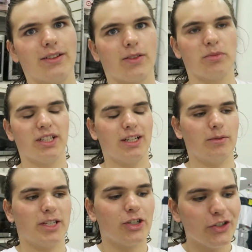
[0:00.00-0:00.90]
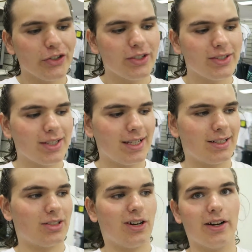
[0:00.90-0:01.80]
of the Bellini because
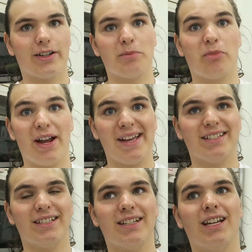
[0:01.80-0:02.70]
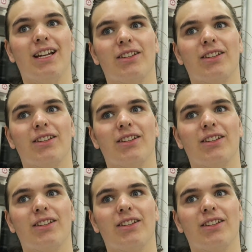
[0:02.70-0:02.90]
it's Target branded.